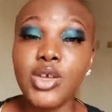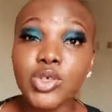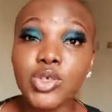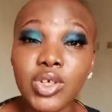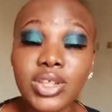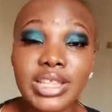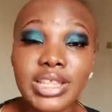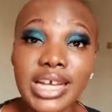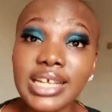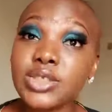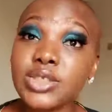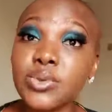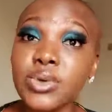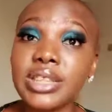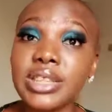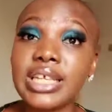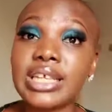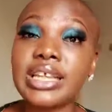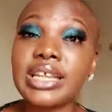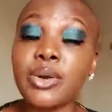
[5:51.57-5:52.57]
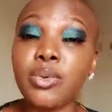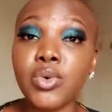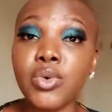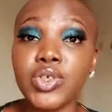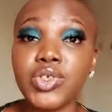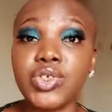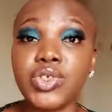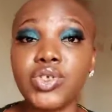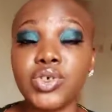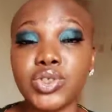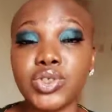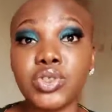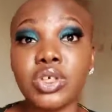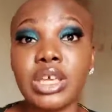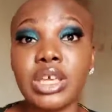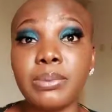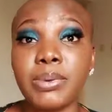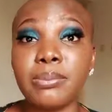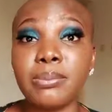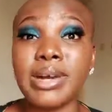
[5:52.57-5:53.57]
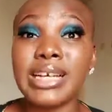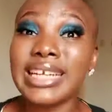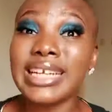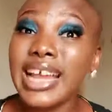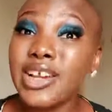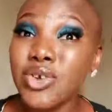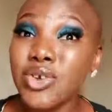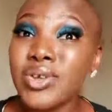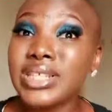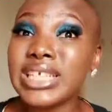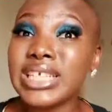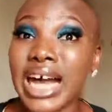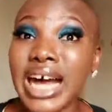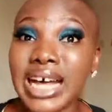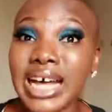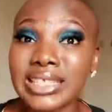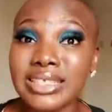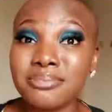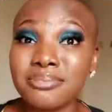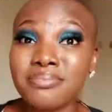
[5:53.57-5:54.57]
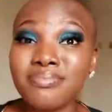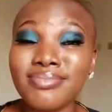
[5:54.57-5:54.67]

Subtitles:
So that's one thing I want you to also keep in mind. I know it's hard.